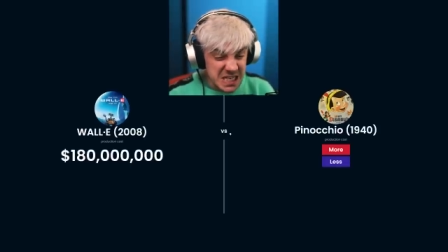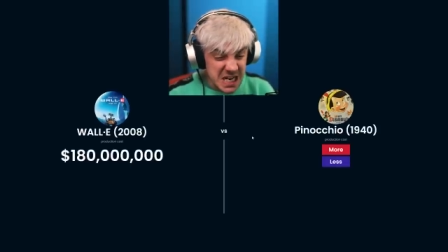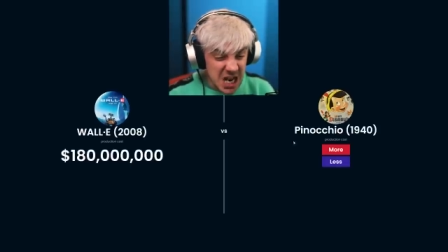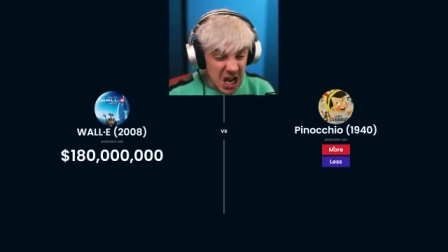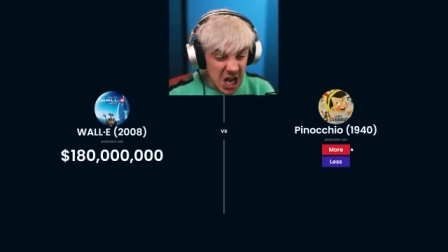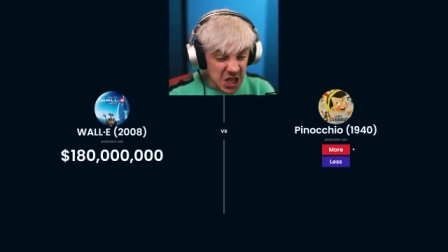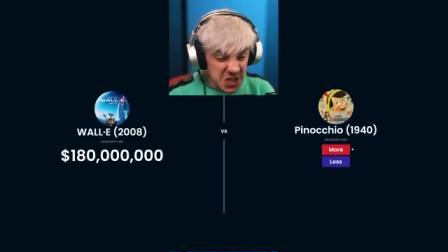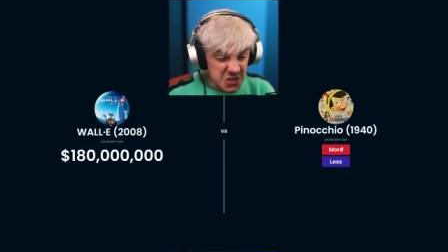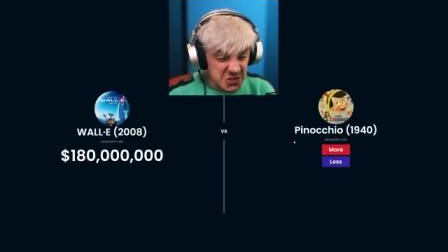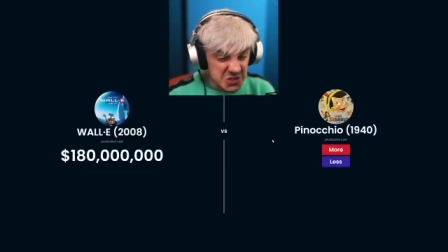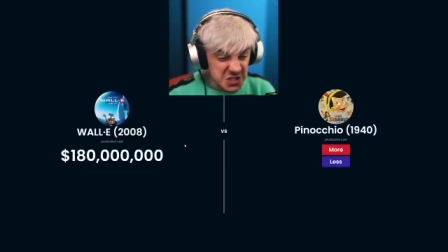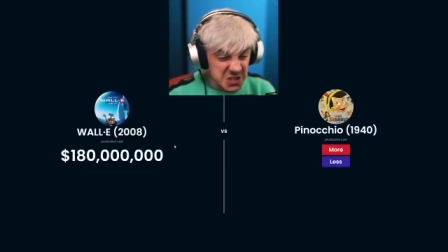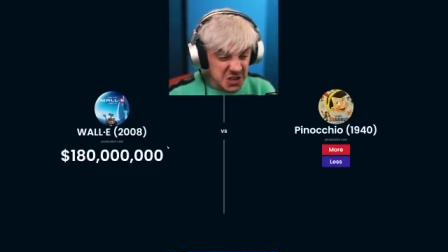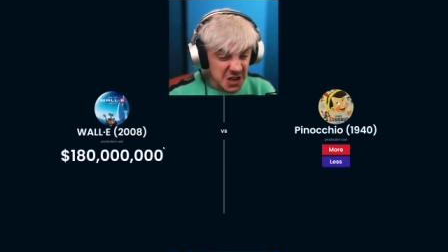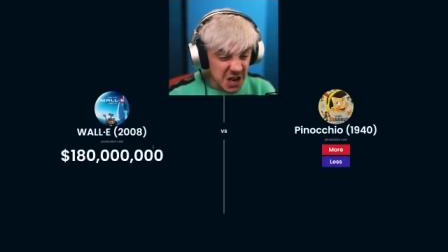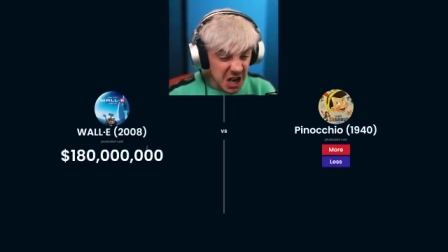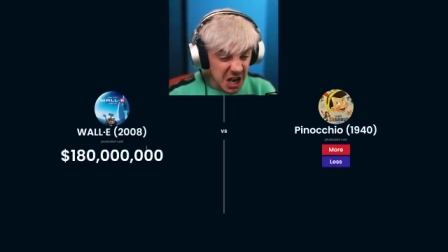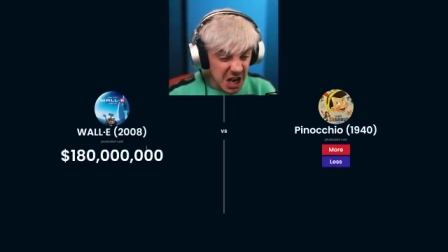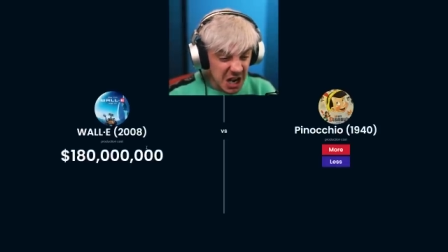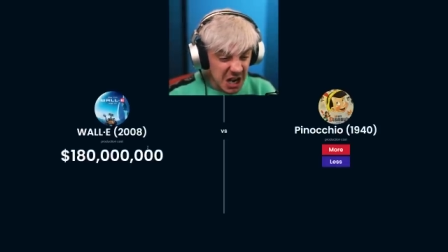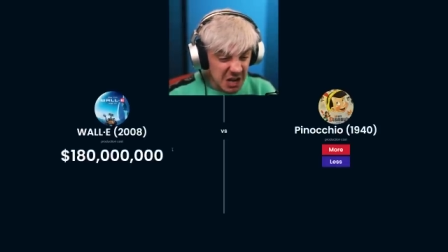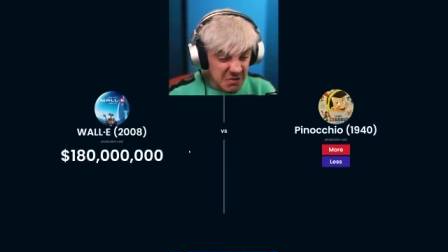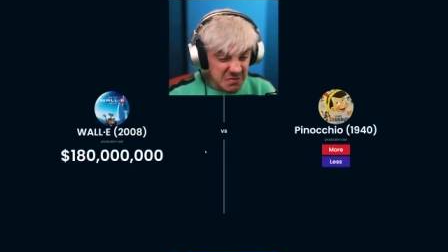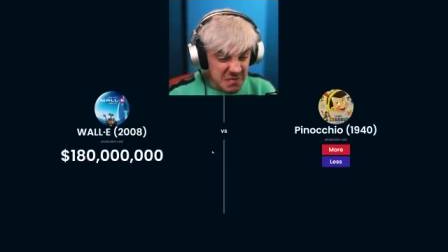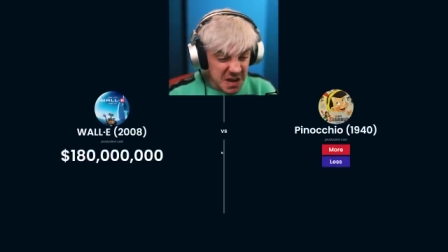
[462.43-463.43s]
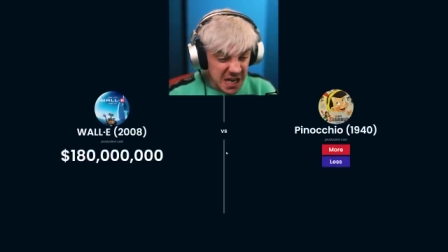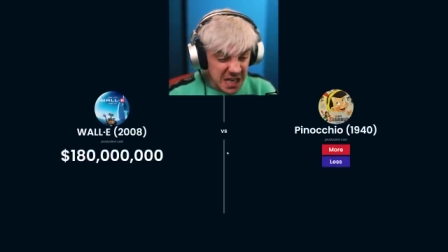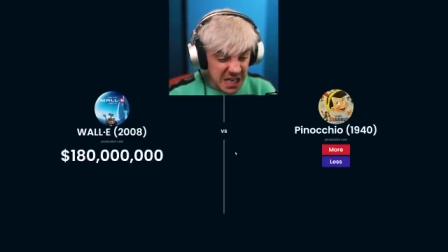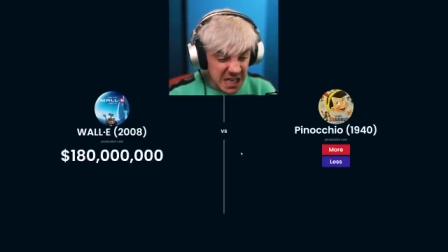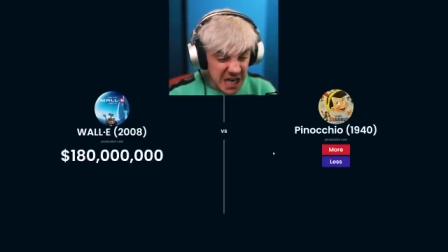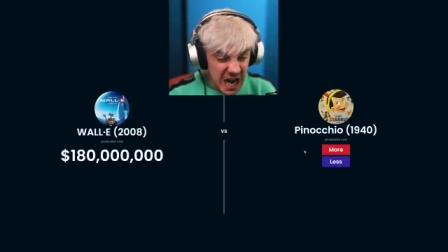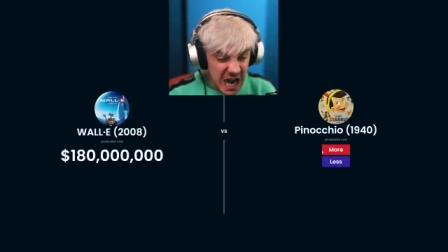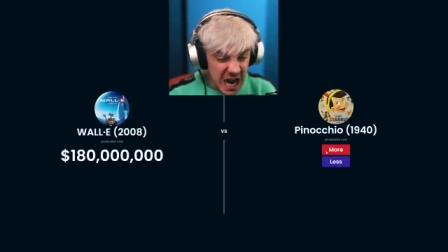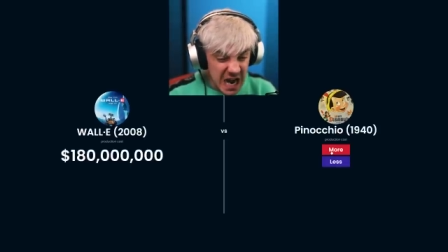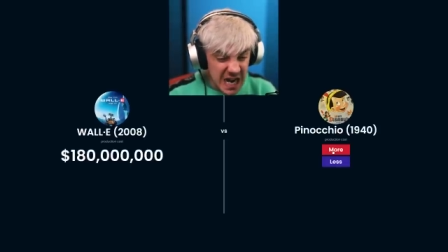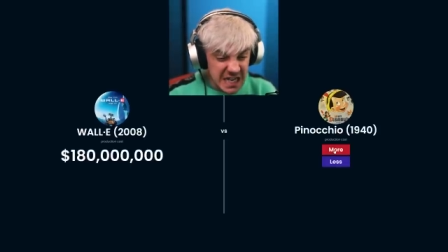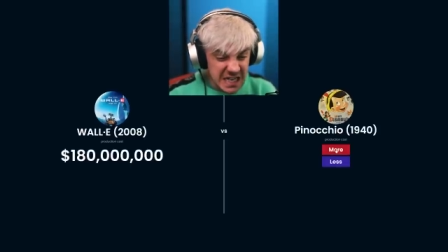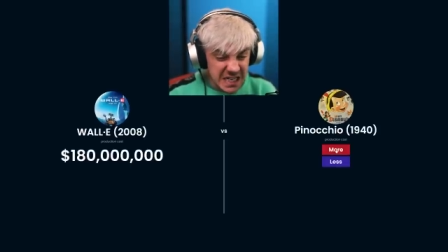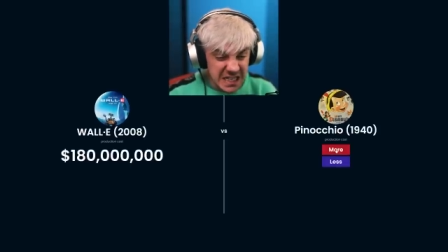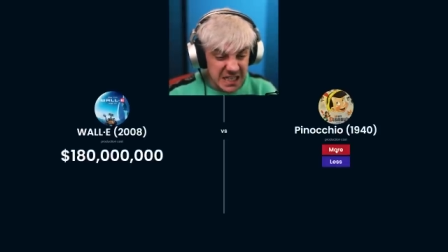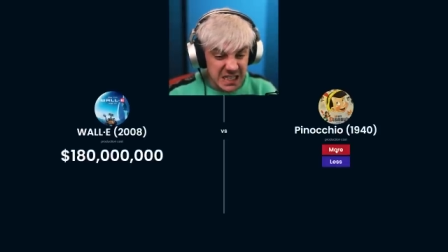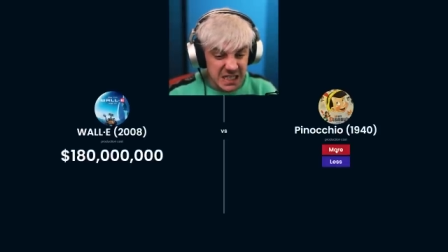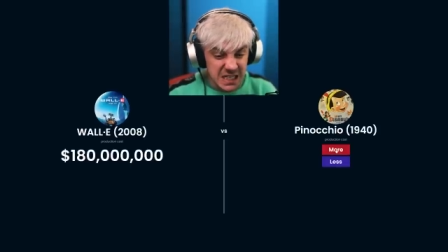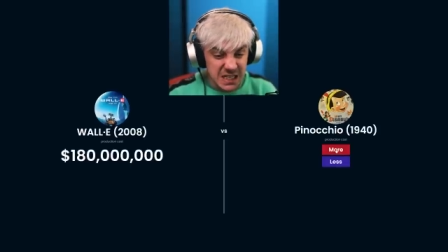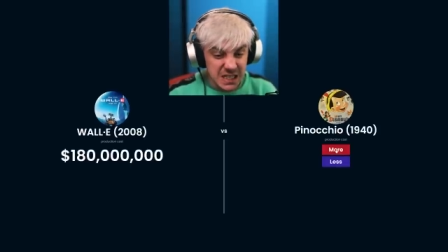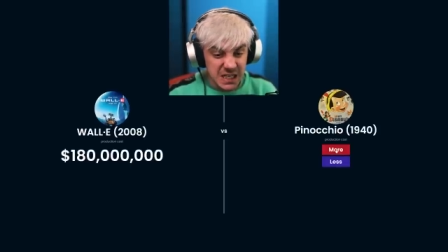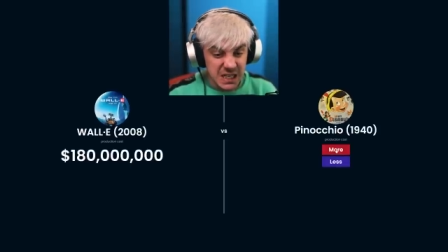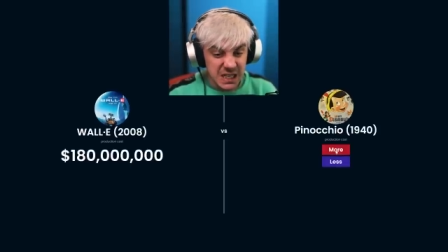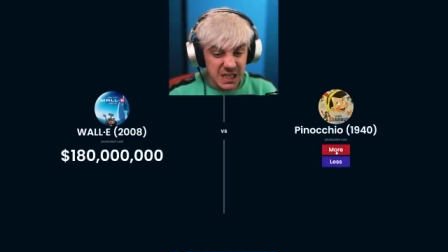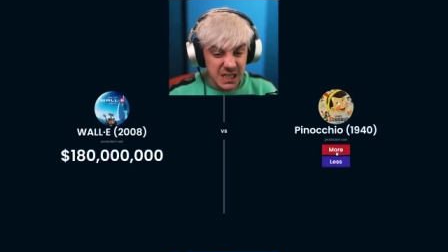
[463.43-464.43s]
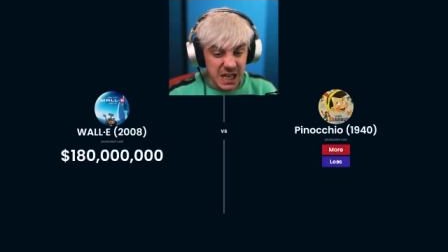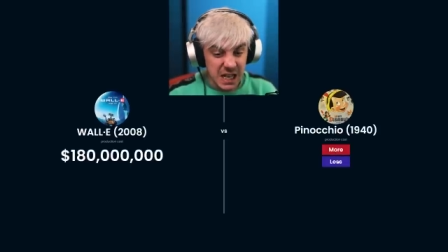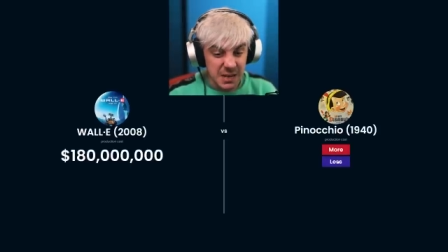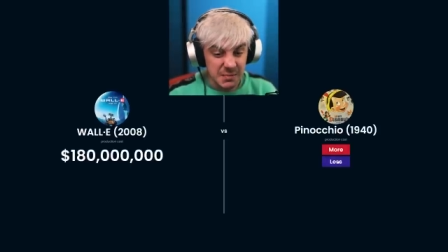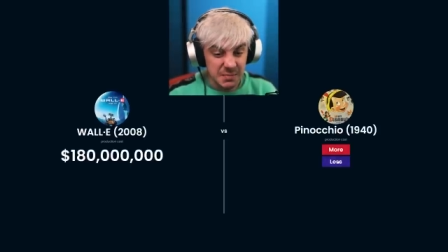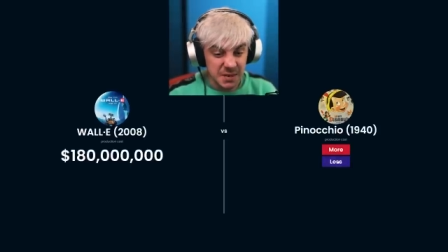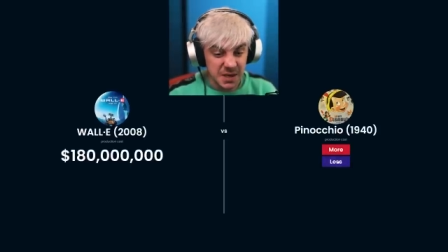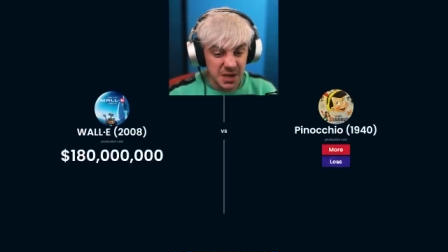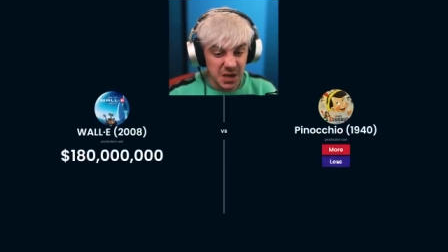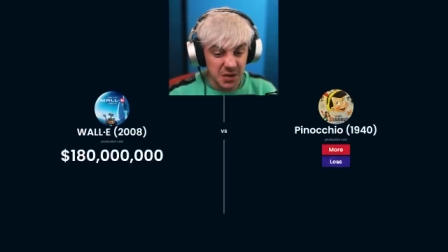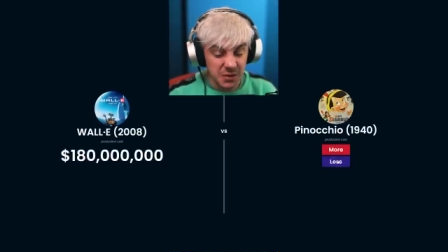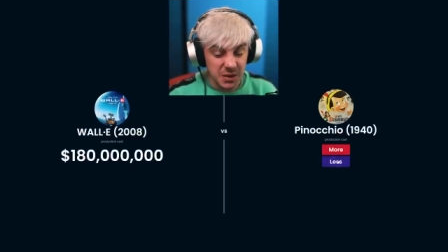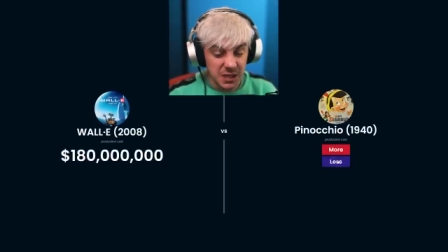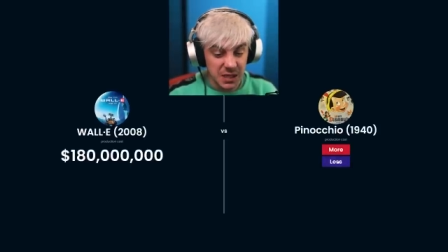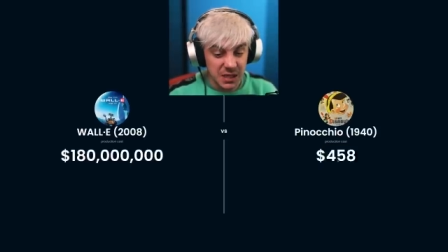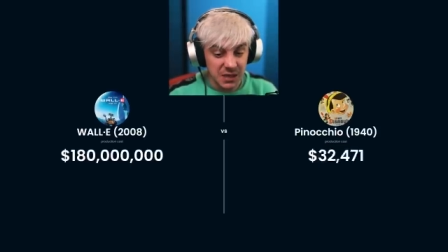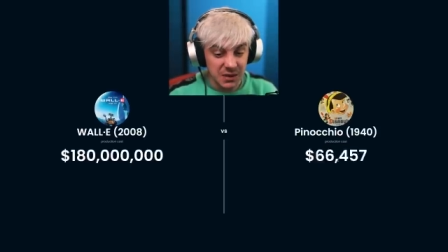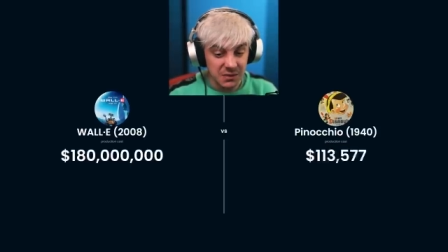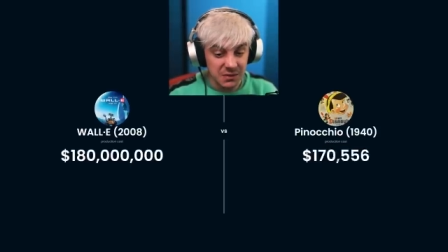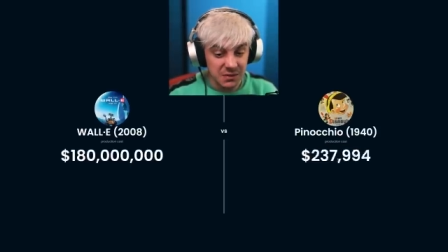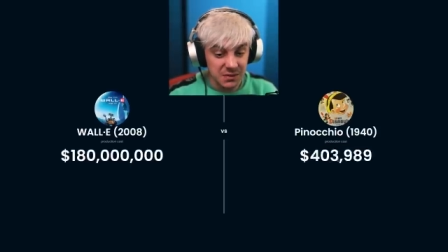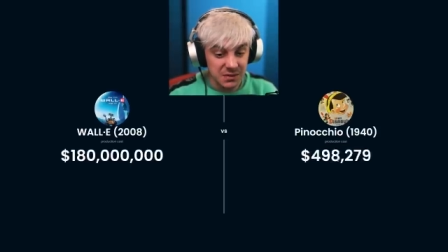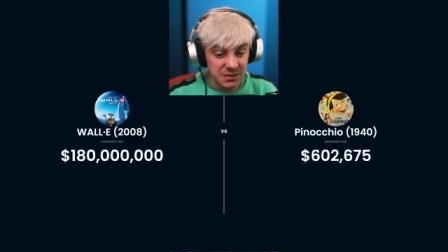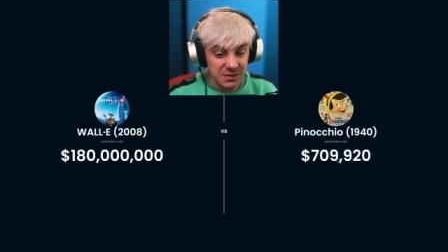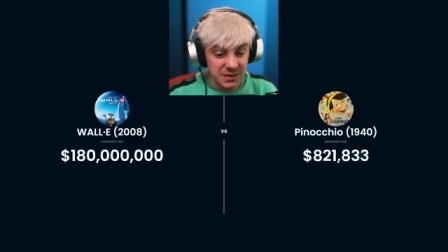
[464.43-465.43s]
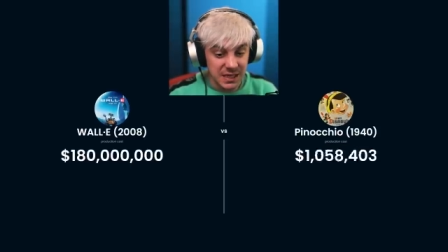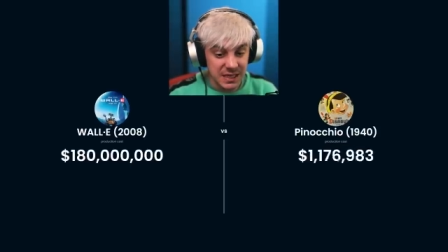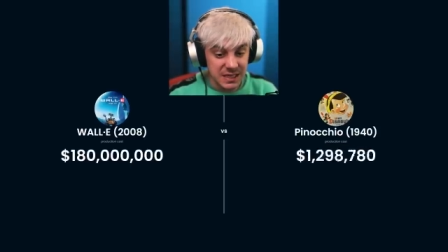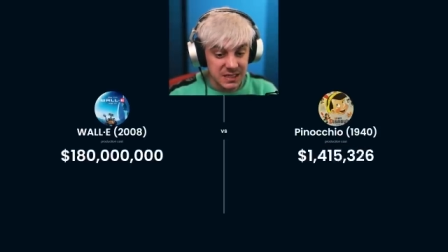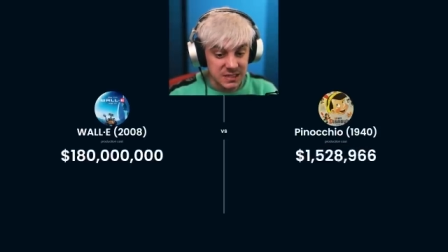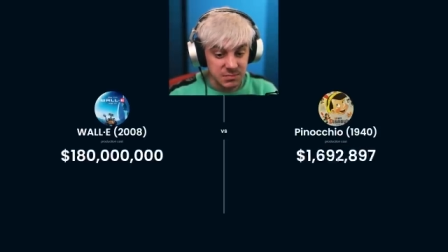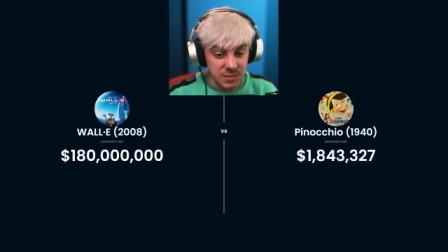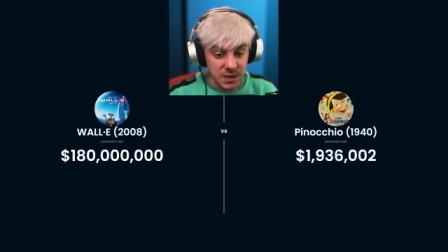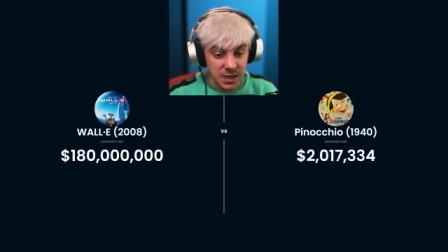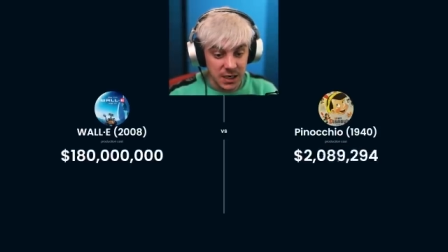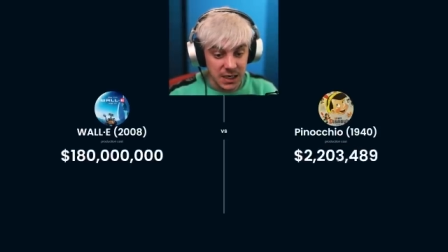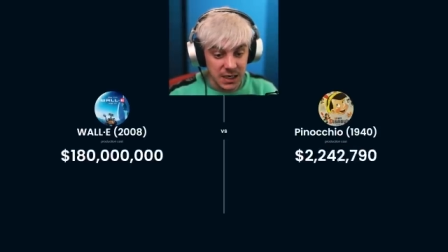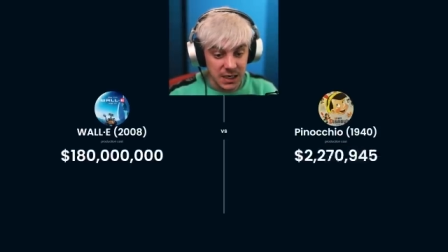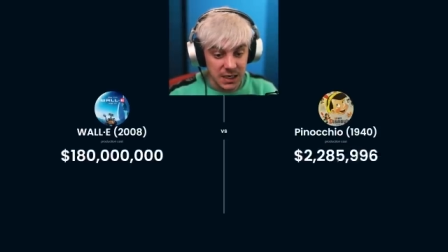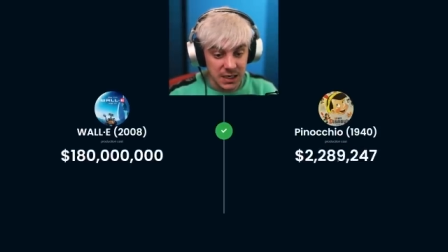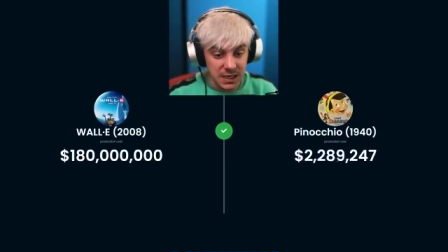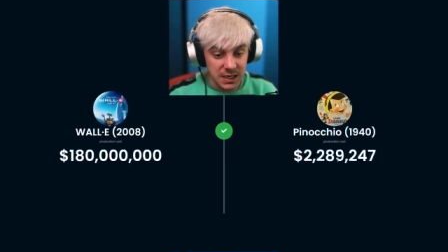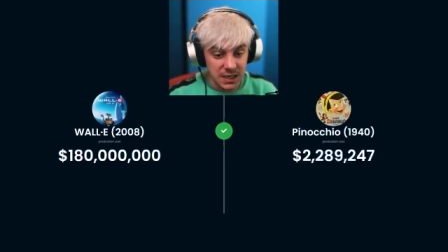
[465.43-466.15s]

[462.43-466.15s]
Oh my god. Okay, Pinocchio, less money.